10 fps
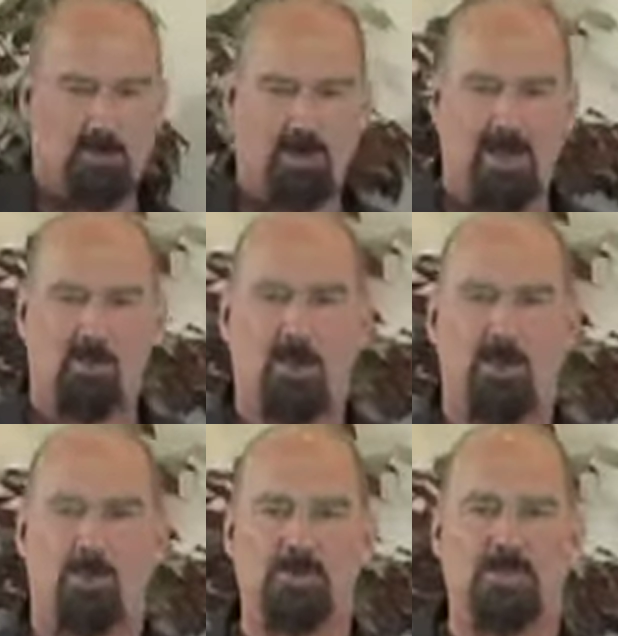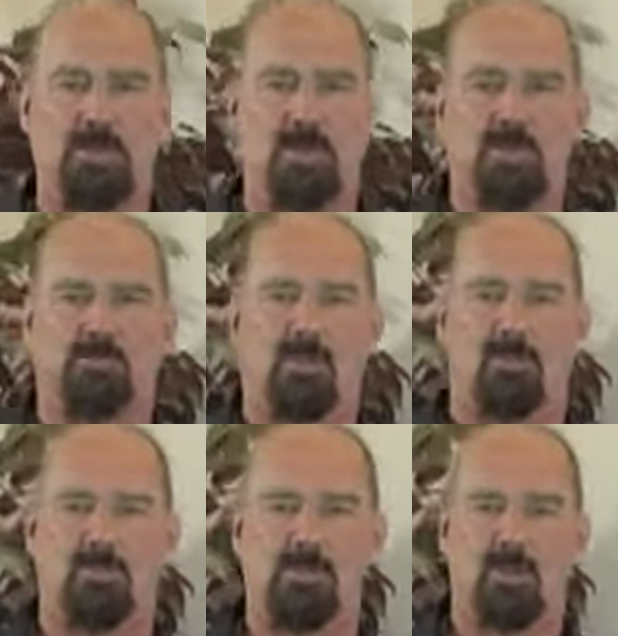And by the way, the opposite end of
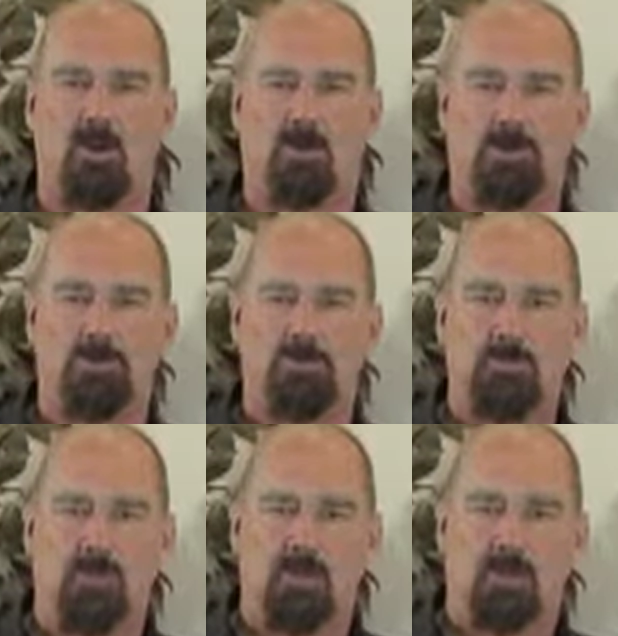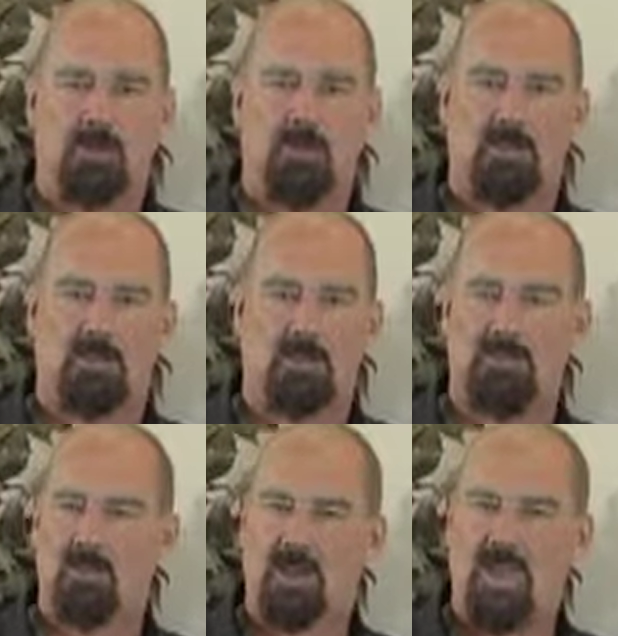love is not, uh,
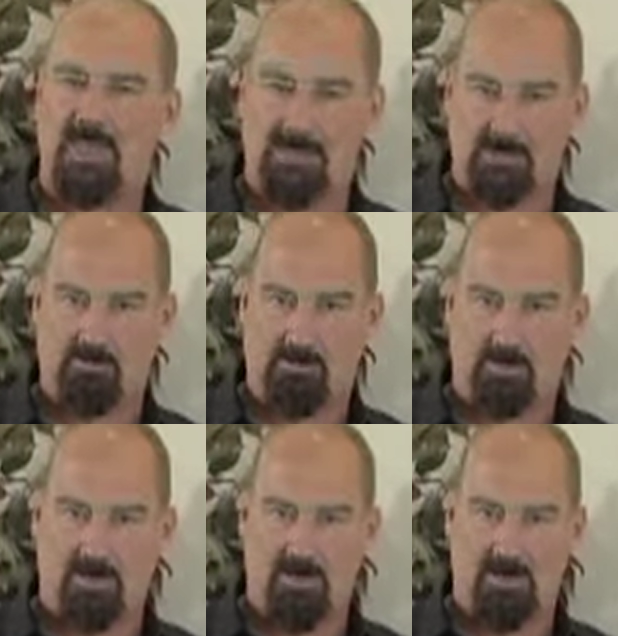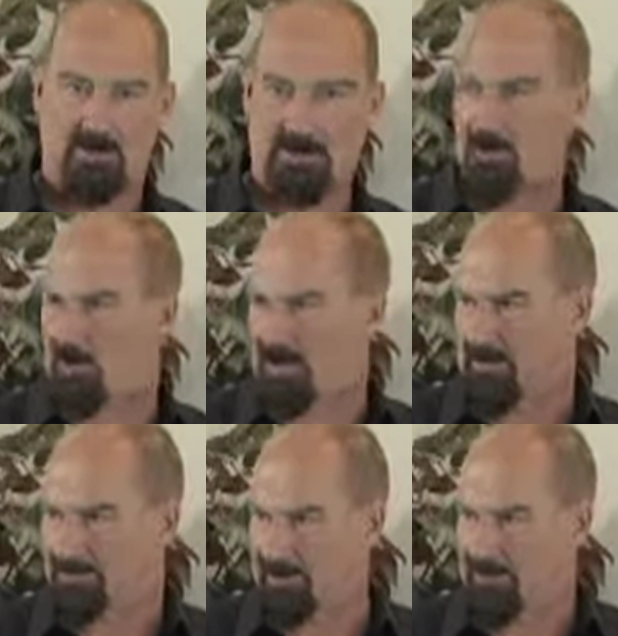it's not hate. Do you know that? You know
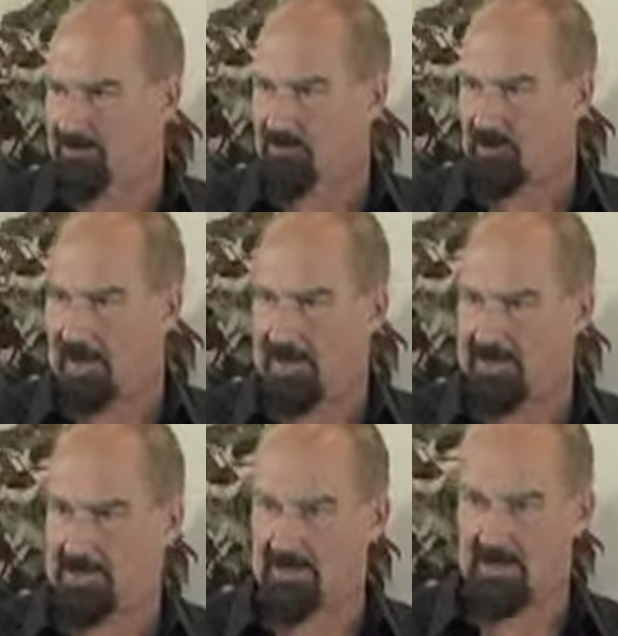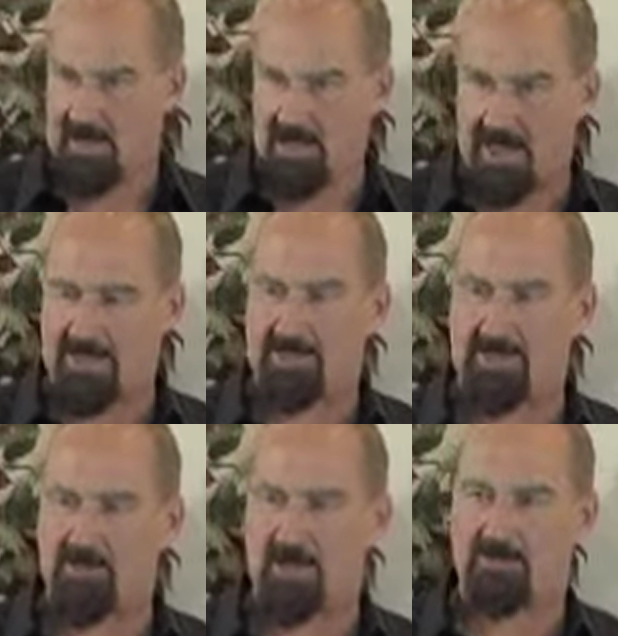that, yeah? Hate is, uh, hate
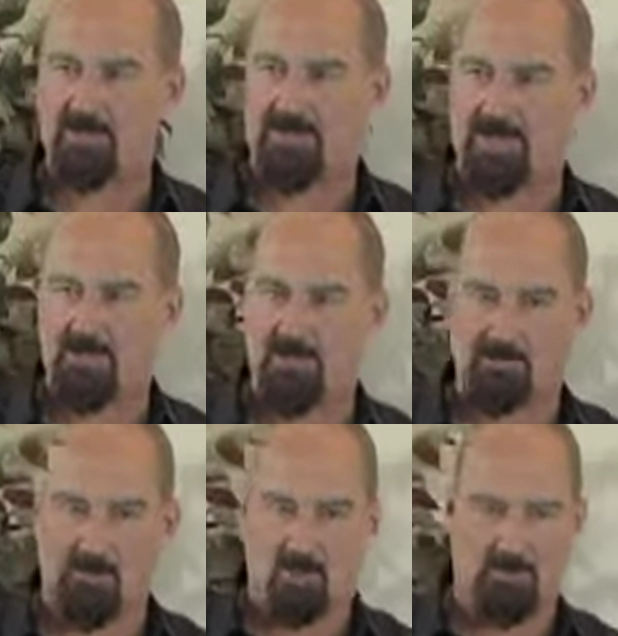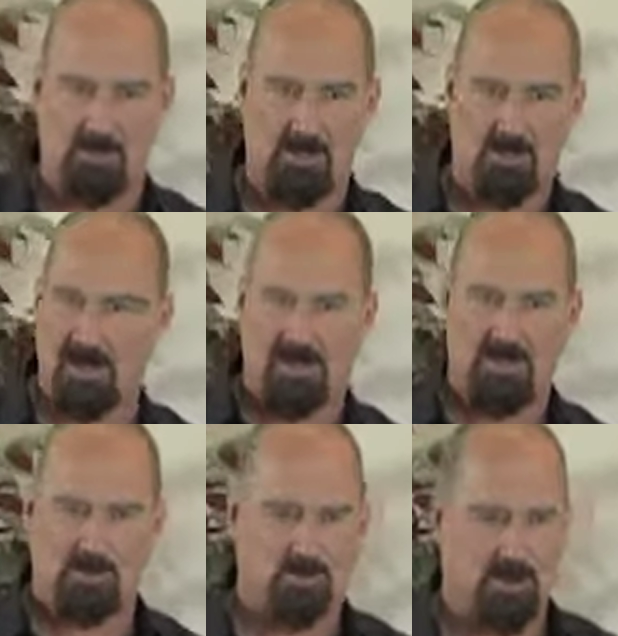is a manifestation of love. You can't hate
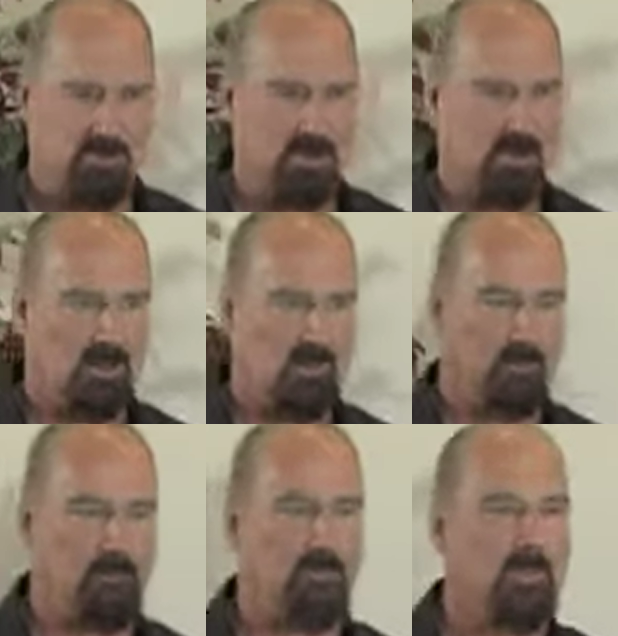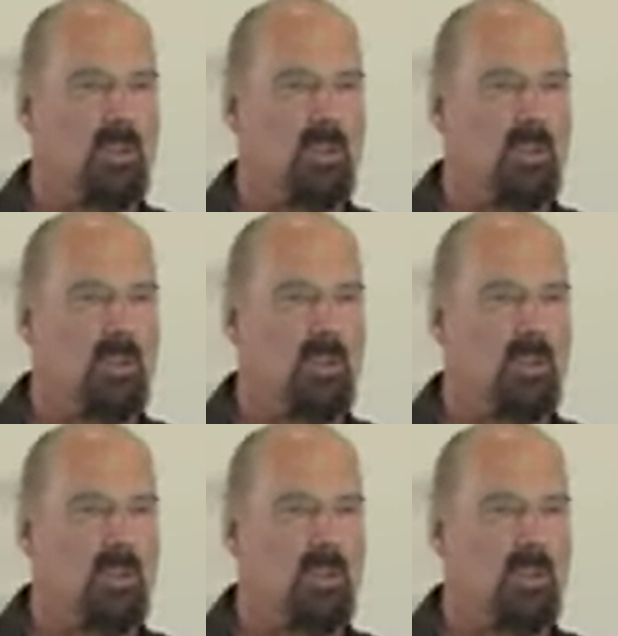somebody if you didn't love them.